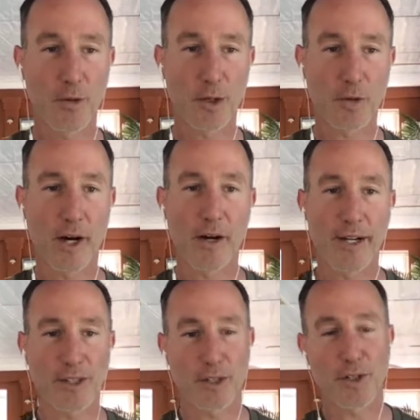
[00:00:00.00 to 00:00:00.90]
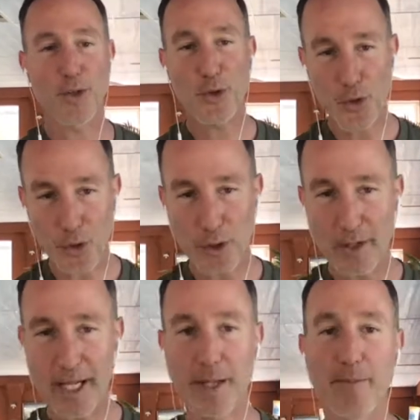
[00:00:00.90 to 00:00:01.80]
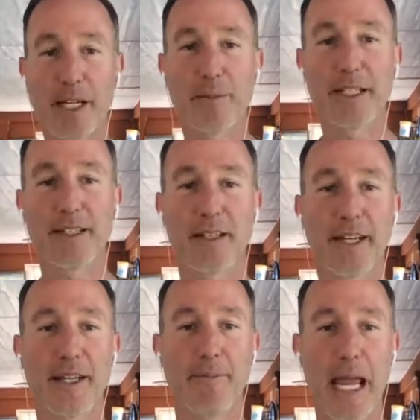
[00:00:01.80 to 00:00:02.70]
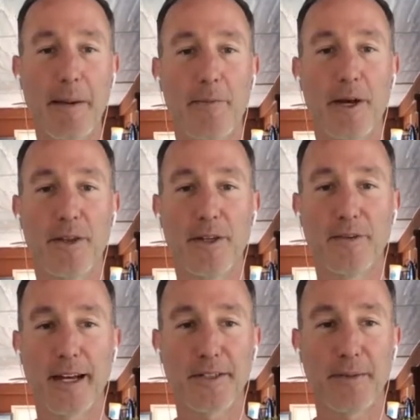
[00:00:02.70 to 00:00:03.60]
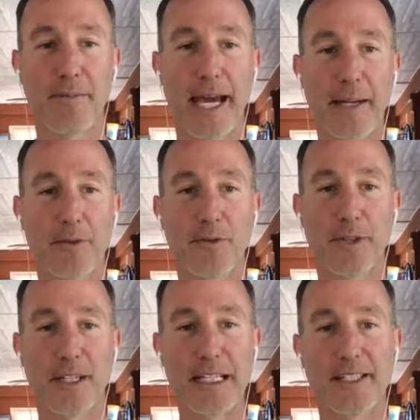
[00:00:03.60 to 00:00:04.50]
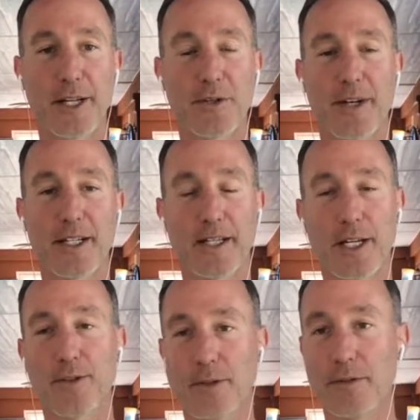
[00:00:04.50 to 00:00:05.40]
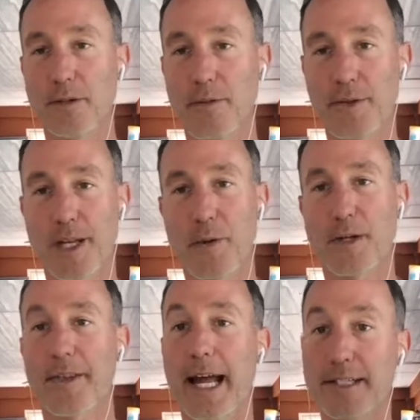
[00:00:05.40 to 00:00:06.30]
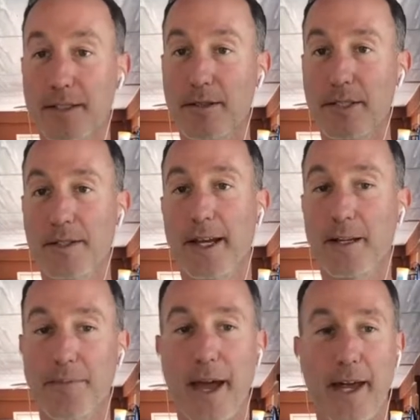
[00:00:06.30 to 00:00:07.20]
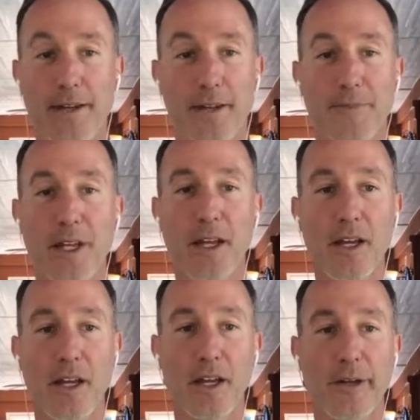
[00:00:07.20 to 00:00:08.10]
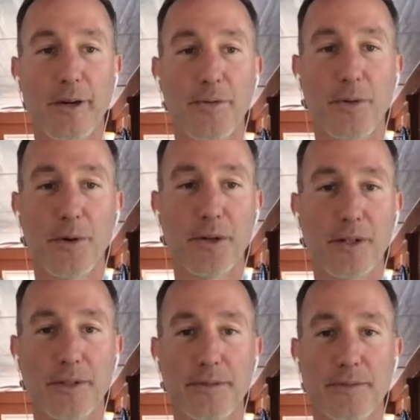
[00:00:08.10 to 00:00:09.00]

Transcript: require a secure and minimally delayed payment method that is compatible with the decentralized nature of this network. That's the second patent. Therefore,